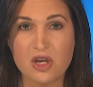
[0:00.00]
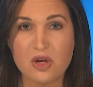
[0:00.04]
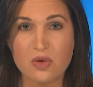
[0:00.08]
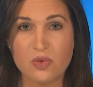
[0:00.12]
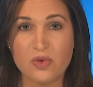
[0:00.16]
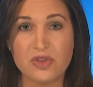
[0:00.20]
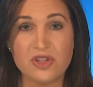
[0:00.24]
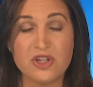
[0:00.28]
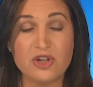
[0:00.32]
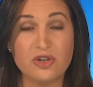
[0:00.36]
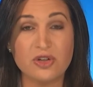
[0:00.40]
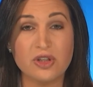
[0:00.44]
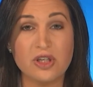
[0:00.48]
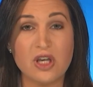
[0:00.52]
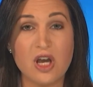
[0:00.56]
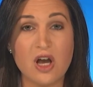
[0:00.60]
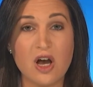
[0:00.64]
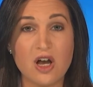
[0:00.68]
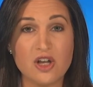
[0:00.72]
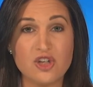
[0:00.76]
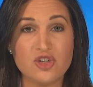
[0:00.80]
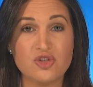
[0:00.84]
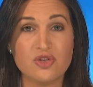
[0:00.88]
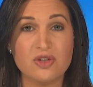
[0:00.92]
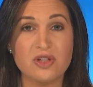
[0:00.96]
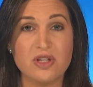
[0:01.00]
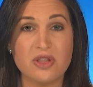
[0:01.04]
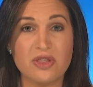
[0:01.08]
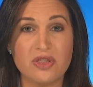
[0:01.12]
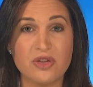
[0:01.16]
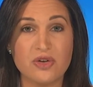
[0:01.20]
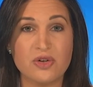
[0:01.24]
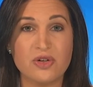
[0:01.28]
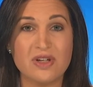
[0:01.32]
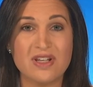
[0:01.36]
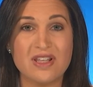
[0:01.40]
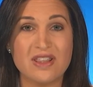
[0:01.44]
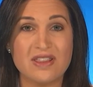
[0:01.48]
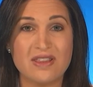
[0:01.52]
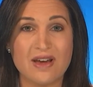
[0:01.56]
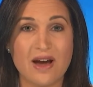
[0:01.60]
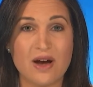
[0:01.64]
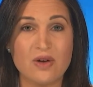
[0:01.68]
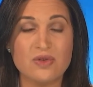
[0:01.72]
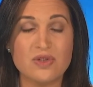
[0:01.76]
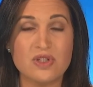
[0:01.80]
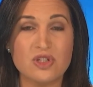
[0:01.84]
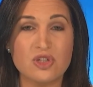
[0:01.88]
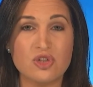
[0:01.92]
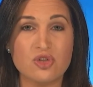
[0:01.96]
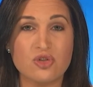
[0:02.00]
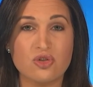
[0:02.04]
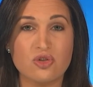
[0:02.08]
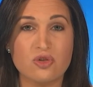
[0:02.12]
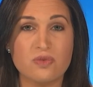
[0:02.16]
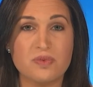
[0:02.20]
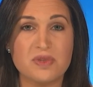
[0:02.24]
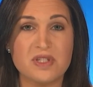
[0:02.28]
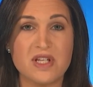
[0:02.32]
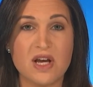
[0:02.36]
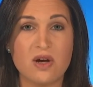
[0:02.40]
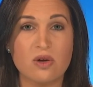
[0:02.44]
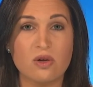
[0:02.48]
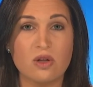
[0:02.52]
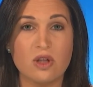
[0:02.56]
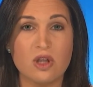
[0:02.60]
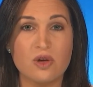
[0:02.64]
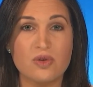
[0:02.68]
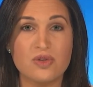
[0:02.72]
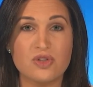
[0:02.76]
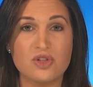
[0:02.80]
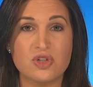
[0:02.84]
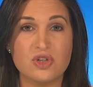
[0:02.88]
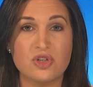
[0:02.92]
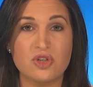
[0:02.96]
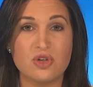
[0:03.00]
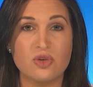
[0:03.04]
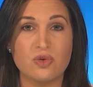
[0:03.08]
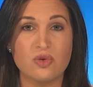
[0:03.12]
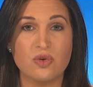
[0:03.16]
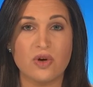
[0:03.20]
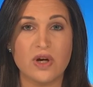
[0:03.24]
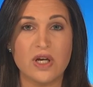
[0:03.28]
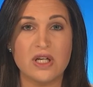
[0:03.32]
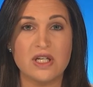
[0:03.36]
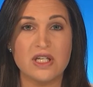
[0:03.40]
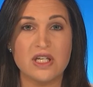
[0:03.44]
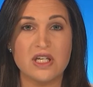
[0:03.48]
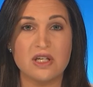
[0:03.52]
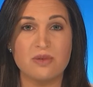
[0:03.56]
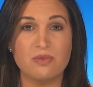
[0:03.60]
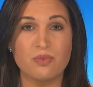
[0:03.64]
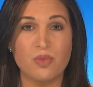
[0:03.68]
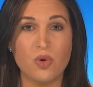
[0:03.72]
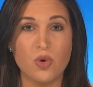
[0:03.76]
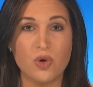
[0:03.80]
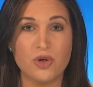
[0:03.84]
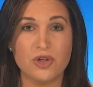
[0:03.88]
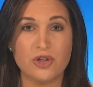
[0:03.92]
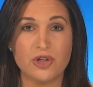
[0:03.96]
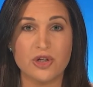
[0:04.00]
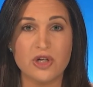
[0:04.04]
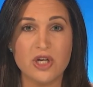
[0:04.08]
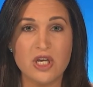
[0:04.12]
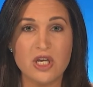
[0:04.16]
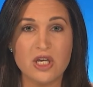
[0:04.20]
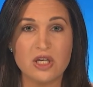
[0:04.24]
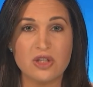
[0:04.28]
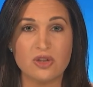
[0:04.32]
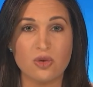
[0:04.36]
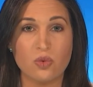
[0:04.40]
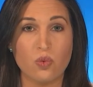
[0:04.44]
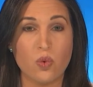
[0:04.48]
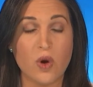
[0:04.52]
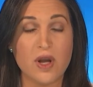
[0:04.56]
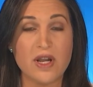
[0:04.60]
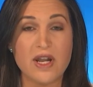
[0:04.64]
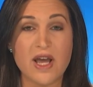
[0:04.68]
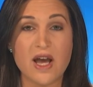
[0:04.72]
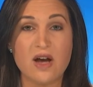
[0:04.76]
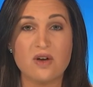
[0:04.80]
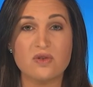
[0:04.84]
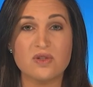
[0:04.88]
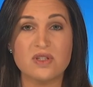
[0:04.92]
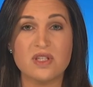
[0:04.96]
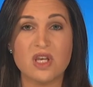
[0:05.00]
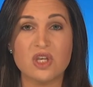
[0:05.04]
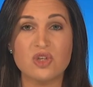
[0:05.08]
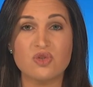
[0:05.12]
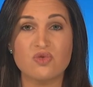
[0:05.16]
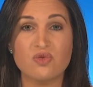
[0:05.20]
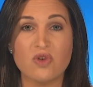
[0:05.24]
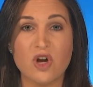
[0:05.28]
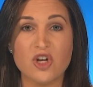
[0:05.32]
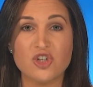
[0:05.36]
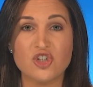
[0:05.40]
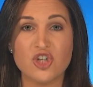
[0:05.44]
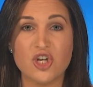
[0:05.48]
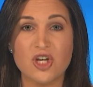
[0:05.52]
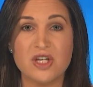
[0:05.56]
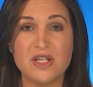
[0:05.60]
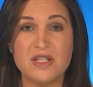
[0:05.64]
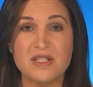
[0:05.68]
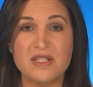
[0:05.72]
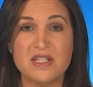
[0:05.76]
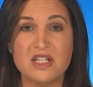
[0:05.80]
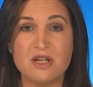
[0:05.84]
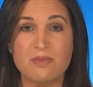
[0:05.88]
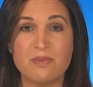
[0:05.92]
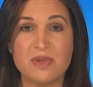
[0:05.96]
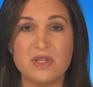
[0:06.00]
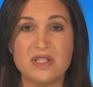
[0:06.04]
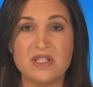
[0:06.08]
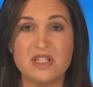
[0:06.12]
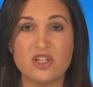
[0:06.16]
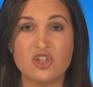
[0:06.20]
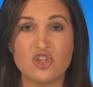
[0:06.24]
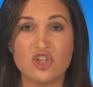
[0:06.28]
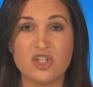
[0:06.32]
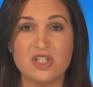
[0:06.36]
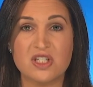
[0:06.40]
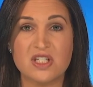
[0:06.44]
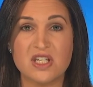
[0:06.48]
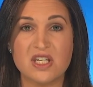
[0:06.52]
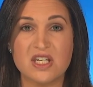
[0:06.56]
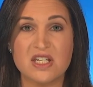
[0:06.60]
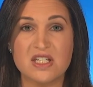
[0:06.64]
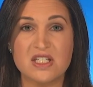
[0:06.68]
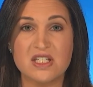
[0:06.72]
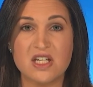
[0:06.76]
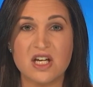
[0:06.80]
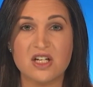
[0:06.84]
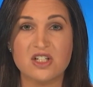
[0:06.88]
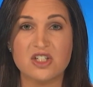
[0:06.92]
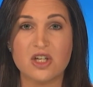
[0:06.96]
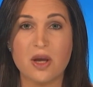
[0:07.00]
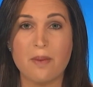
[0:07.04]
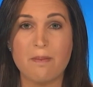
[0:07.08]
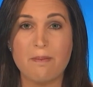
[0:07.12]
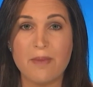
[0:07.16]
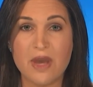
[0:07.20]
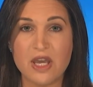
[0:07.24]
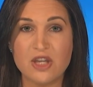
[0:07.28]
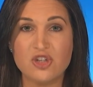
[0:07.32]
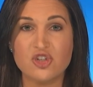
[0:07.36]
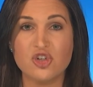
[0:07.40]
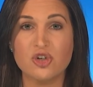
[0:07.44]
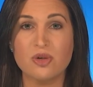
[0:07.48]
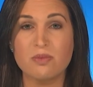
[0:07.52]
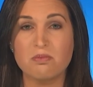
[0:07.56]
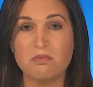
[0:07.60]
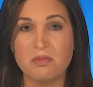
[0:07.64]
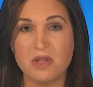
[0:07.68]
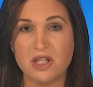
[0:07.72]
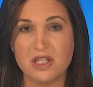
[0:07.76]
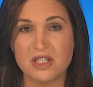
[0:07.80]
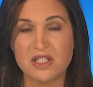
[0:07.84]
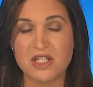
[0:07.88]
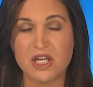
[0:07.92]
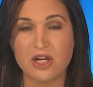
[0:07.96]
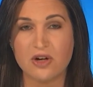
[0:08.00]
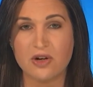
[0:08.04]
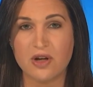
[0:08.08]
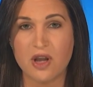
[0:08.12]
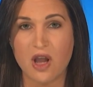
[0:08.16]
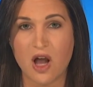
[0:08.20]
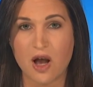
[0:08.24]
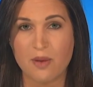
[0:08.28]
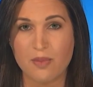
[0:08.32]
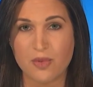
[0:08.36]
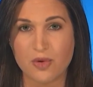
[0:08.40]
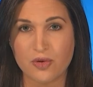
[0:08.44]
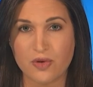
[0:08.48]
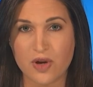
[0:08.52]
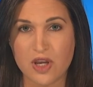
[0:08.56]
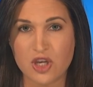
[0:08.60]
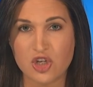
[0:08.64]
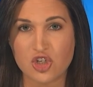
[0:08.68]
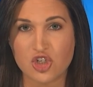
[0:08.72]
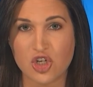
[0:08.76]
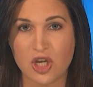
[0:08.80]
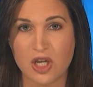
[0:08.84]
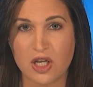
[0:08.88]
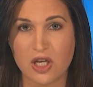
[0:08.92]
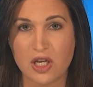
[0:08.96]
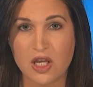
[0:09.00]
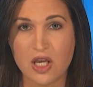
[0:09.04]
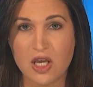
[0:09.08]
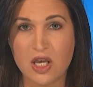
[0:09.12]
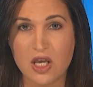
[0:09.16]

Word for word: With nearly 130,000 troops now close to the Ukrainian border, the White House says Russia is in a position to conduct a major military operation.